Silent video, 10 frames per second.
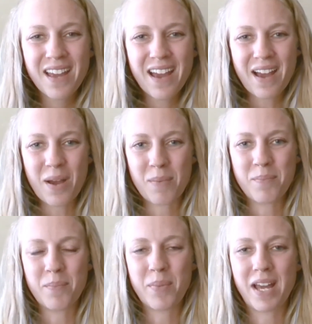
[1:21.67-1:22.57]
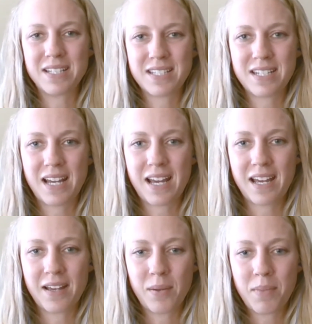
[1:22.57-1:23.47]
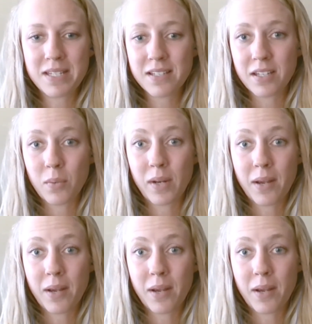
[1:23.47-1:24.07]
But basically what